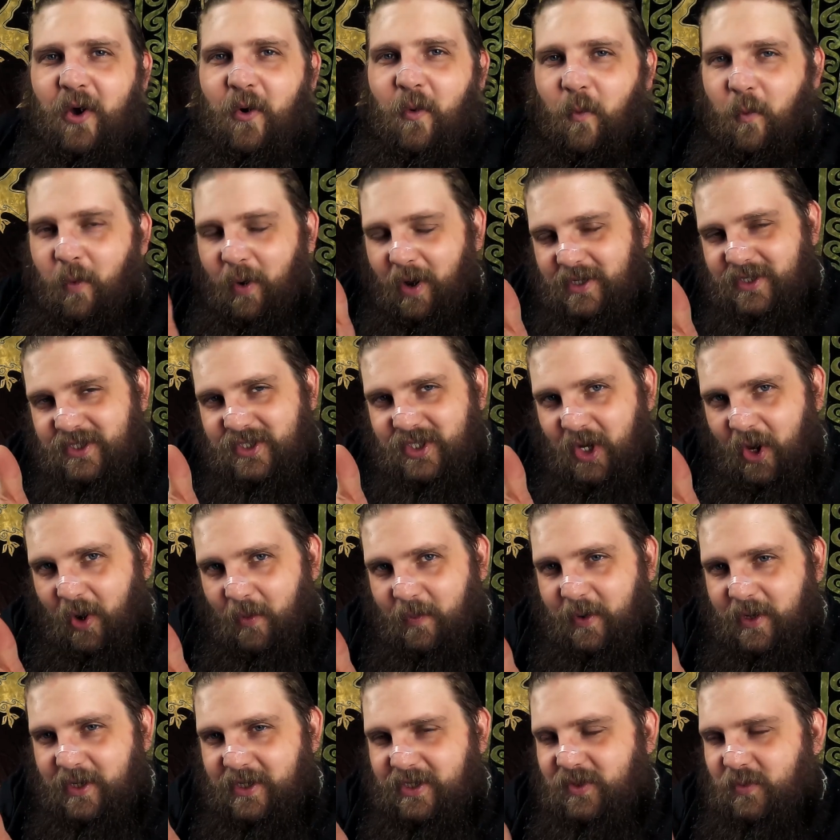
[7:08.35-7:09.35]
What
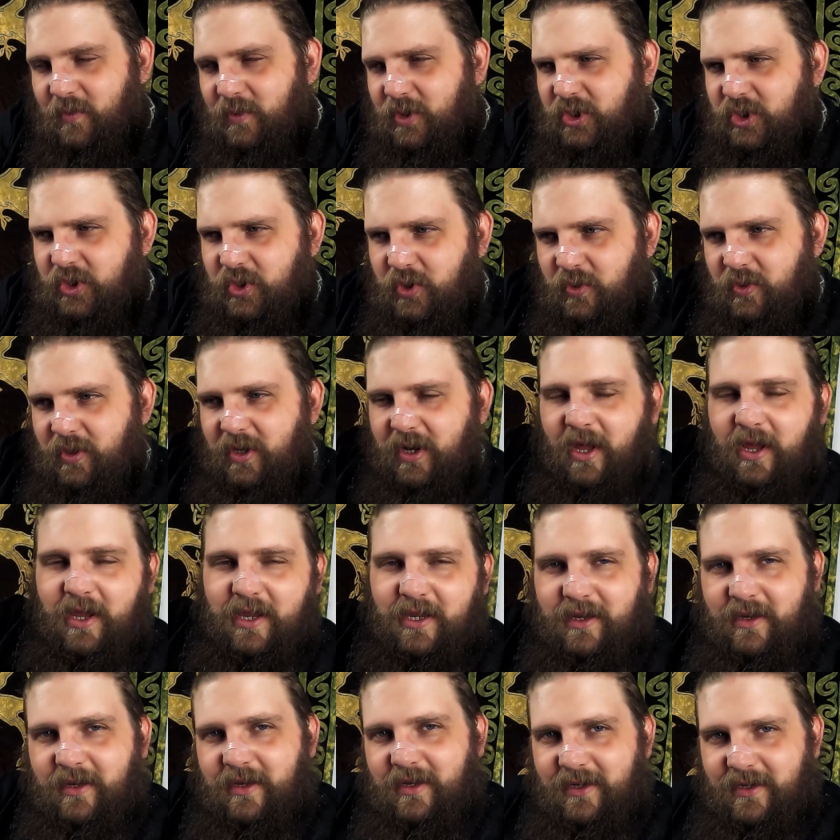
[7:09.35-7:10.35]
topics would you
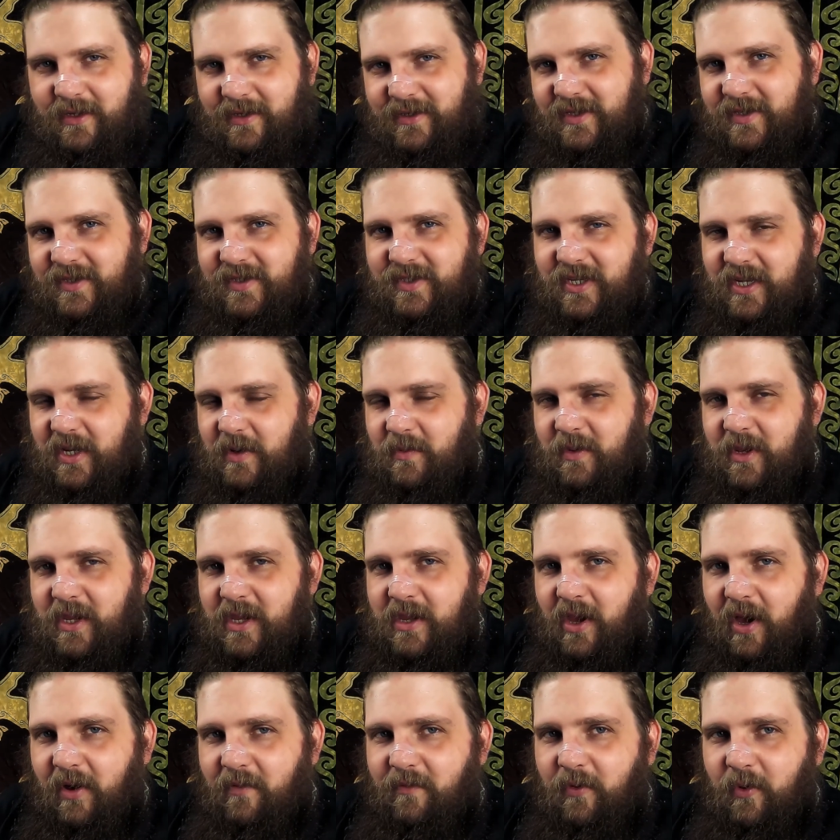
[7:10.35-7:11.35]
like to see me
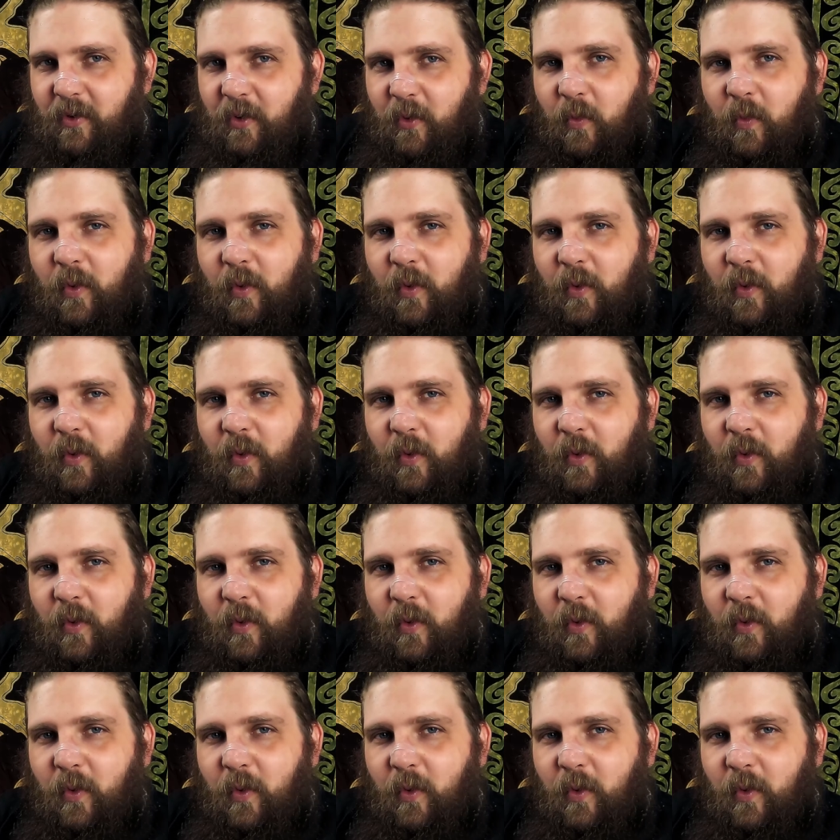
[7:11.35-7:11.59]
cover?